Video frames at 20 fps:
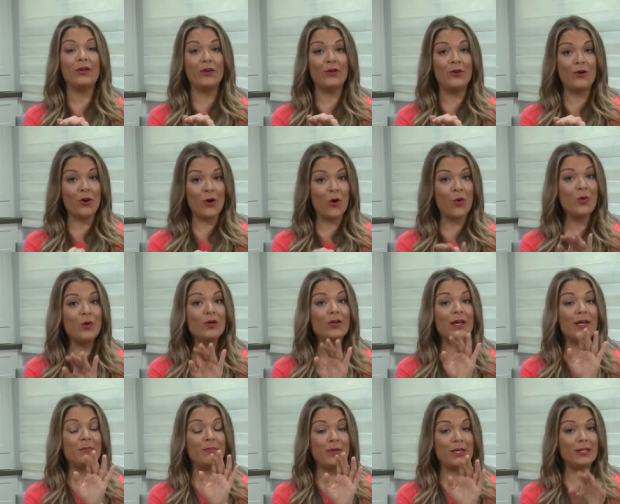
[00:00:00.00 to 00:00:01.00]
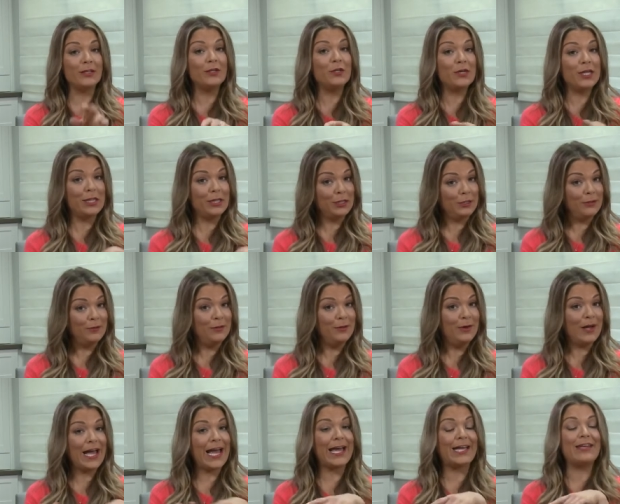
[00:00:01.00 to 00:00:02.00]
go and be a looky loo
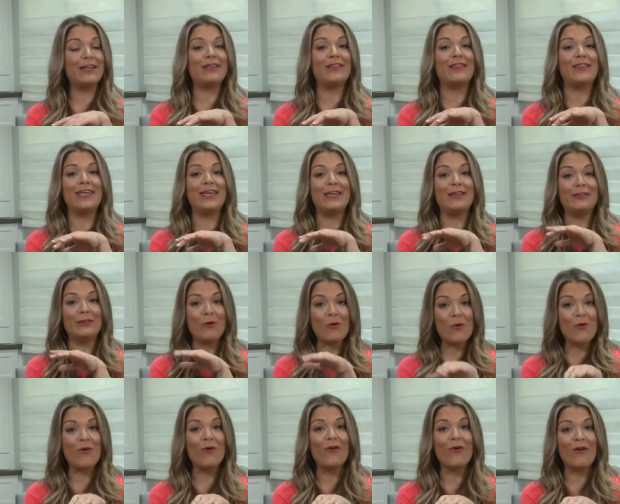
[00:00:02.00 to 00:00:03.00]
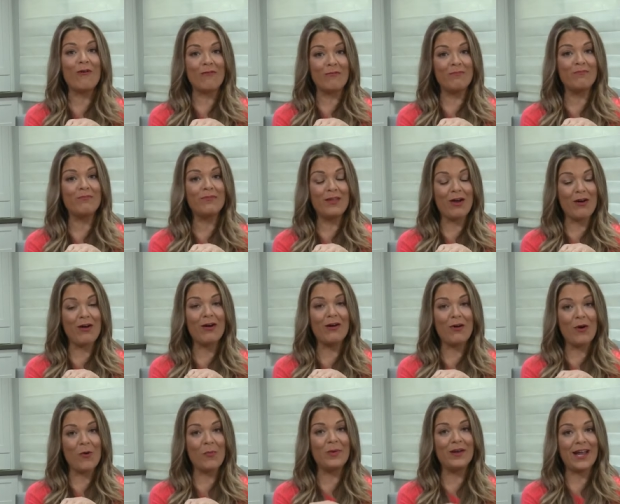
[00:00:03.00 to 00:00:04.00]
at the local uh,
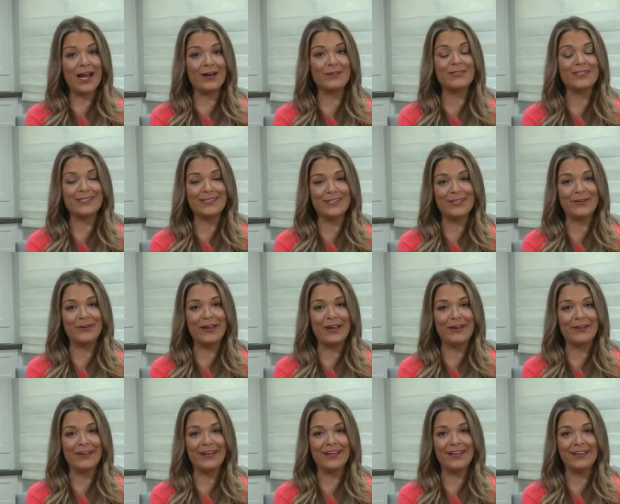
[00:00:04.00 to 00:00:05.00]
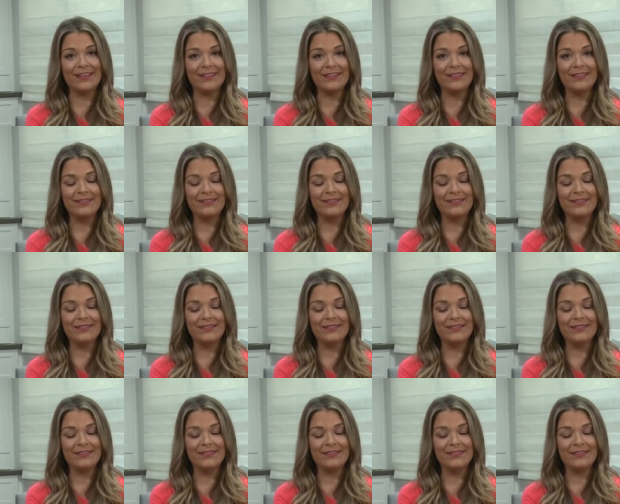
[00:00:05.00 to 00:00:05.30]
open houses in your area.